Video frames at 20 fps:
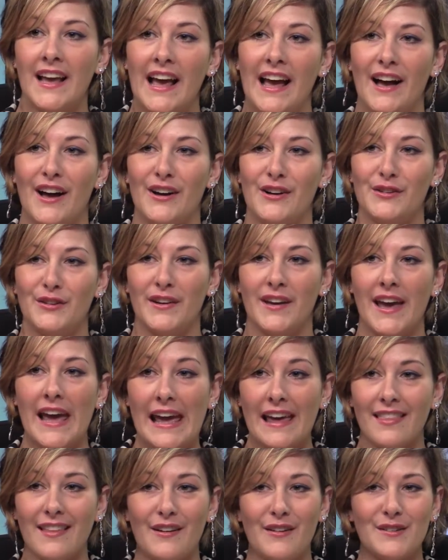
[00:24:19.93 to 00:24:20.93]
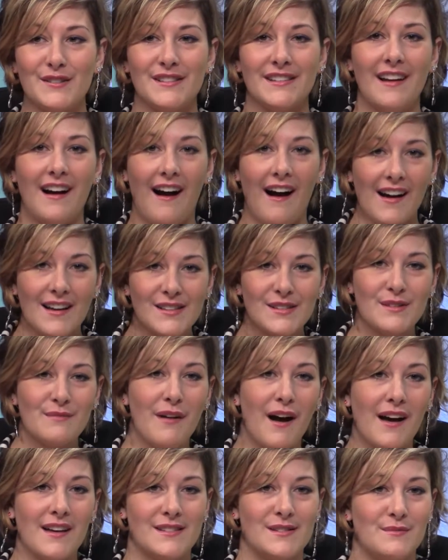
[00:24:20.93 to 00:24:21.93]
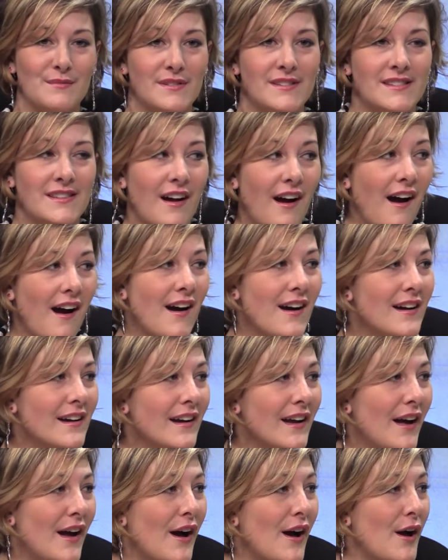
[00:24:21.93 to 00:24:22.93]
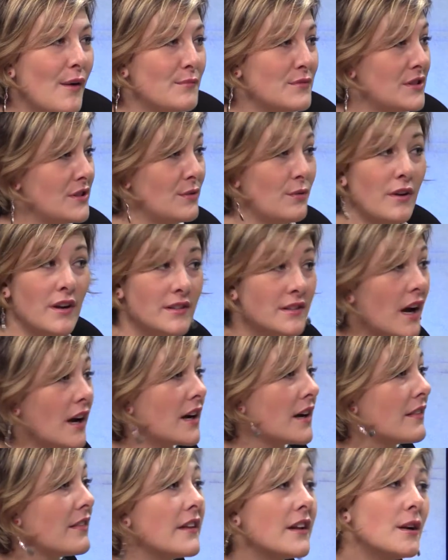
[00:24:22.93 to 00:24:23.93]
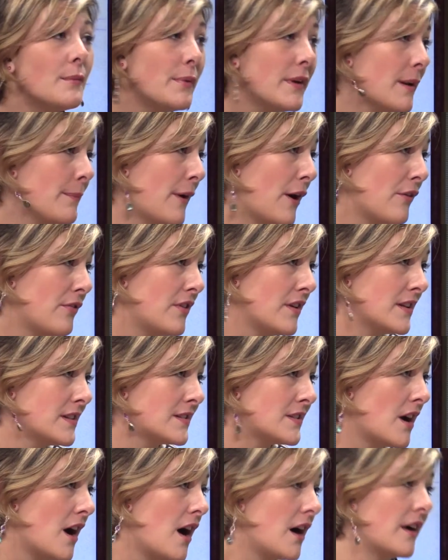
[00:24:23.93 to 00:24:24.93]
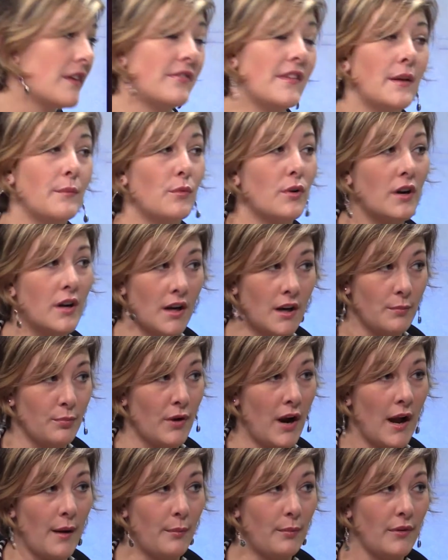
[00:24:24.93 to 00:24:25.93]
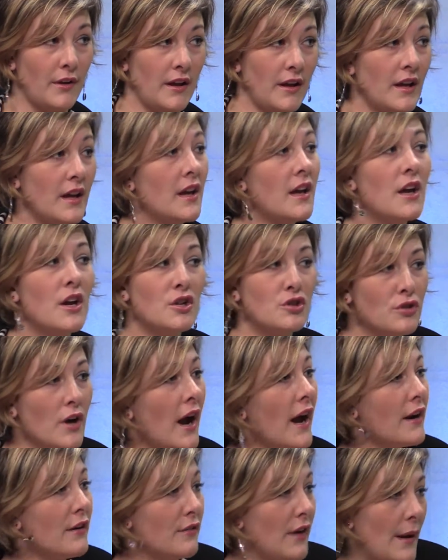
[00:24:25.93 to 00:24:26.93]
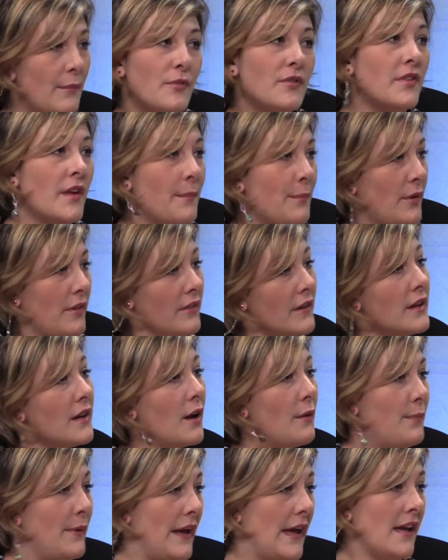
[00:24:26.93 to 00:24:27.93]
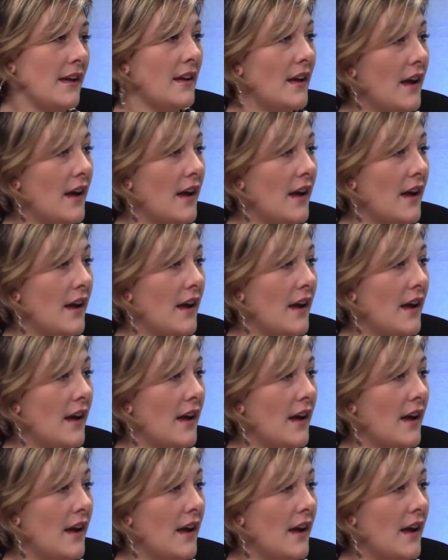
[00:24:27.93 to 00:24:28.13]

Okay, that was an awesome song. Did you want to talk a little bit about this song, and then we're going to probably try to wrap this up a little bit.